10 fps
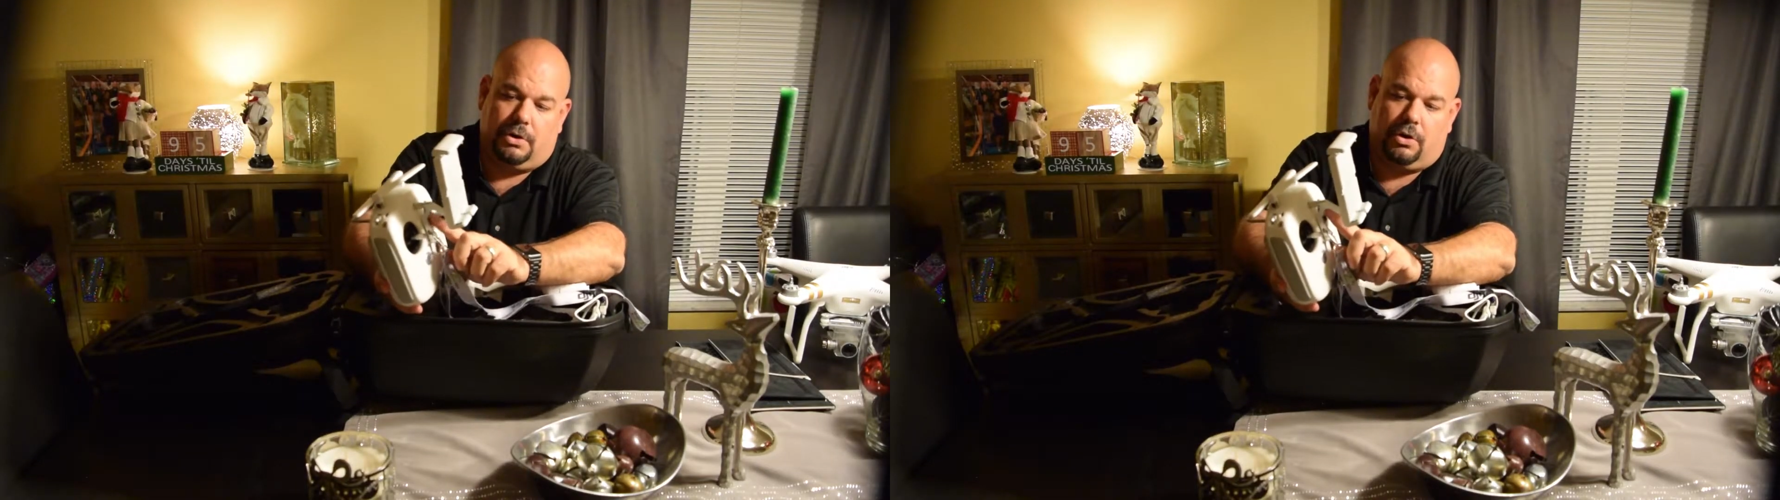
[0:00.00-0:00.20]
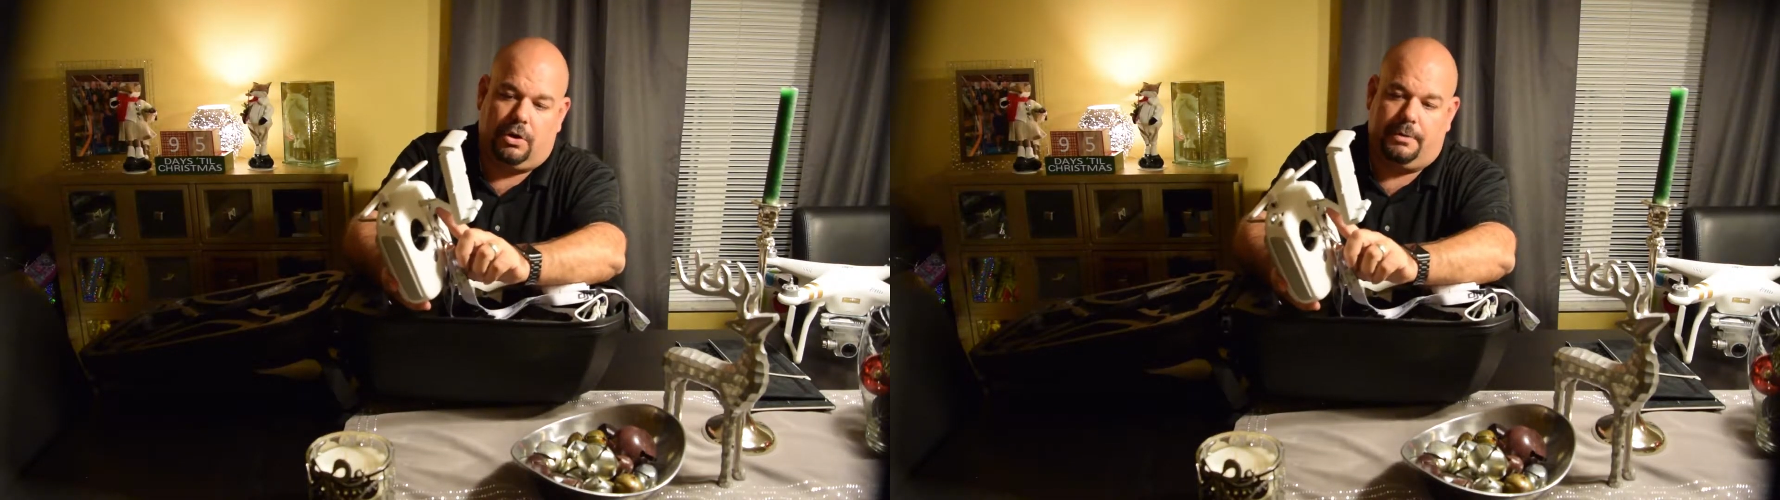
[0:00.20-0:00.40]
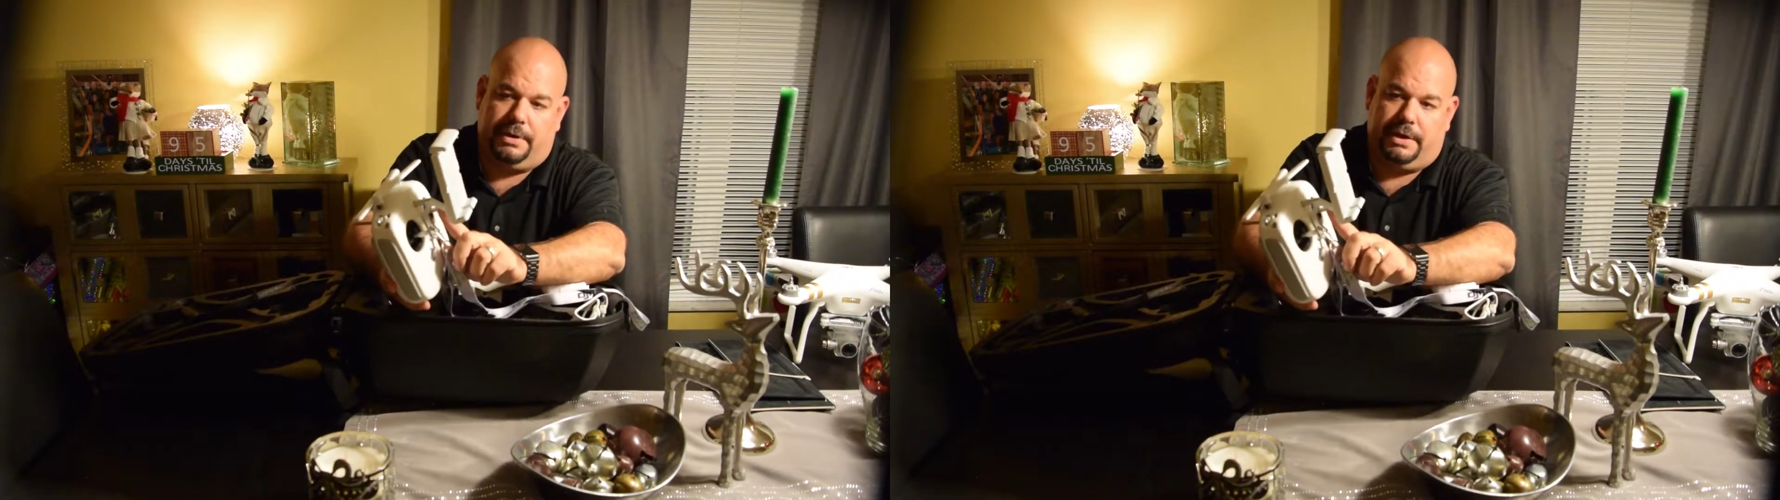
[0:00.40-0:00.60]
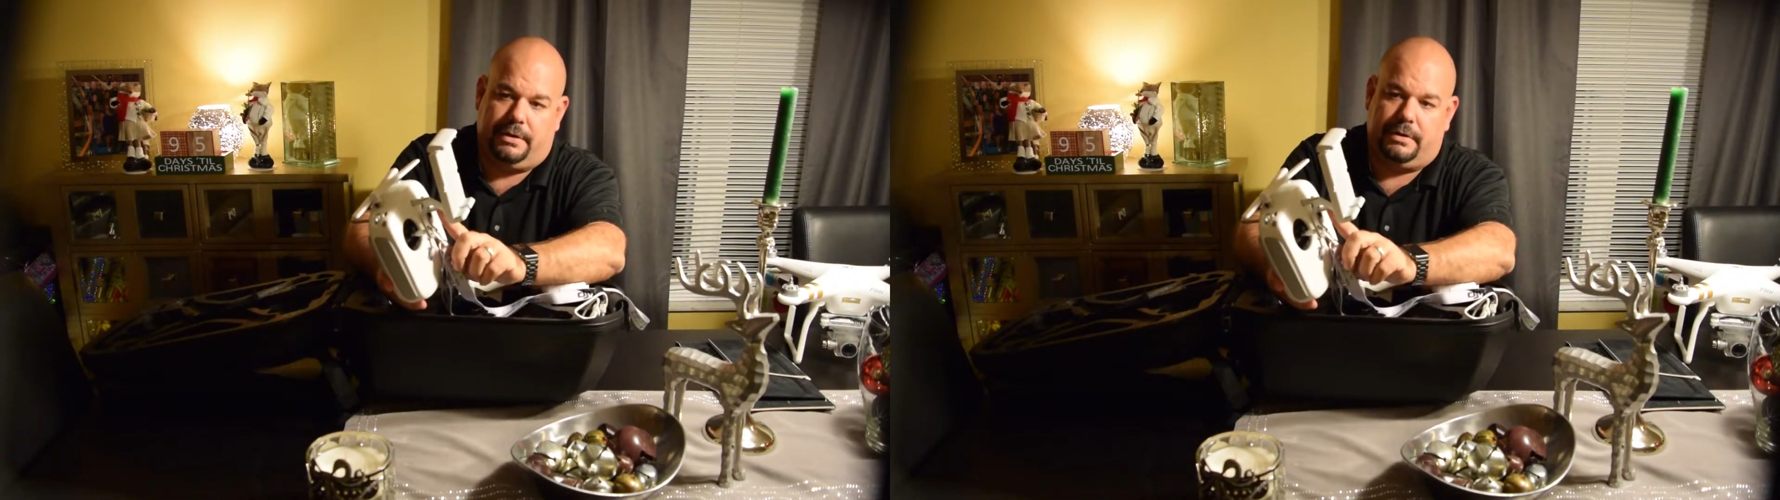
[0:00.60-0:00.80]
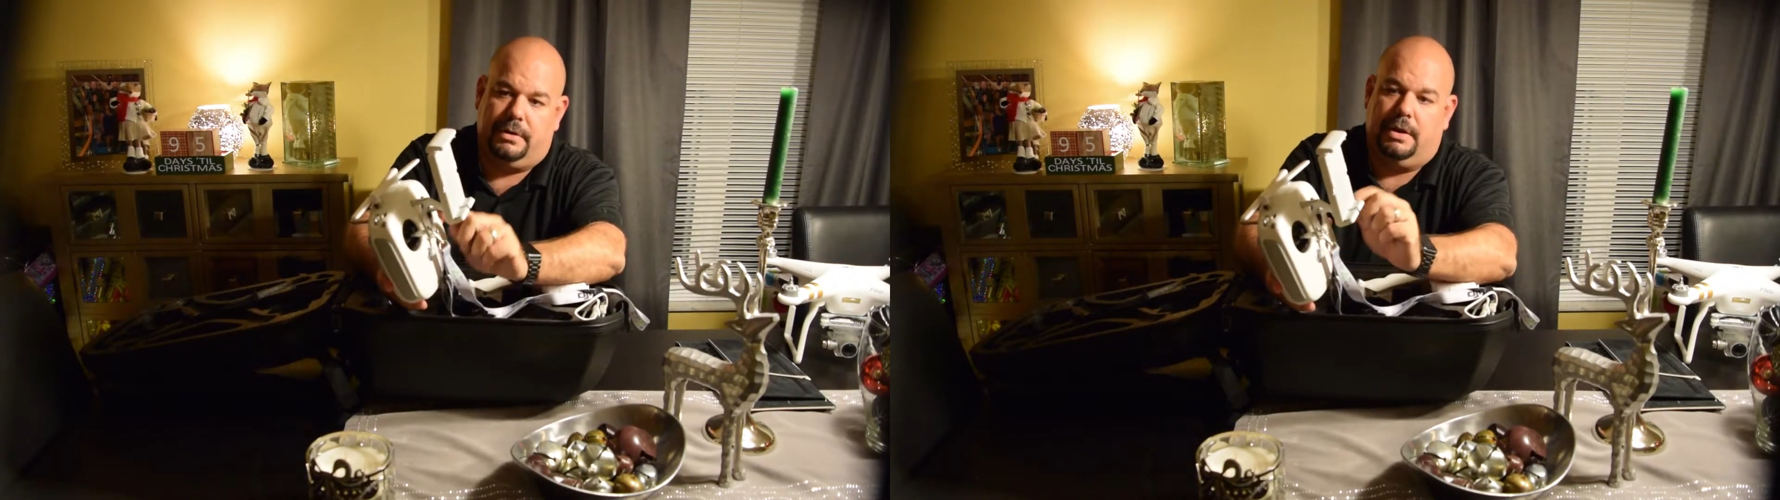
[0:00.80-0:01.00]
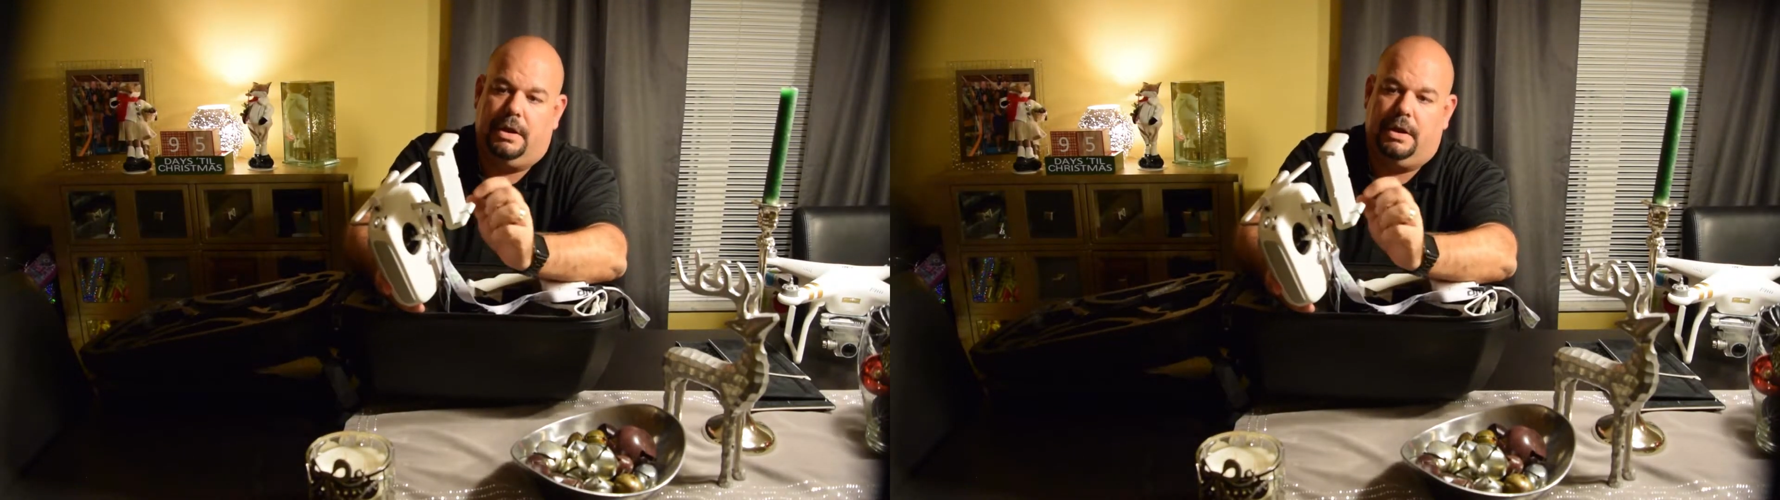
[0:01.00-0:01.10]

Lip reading: arm here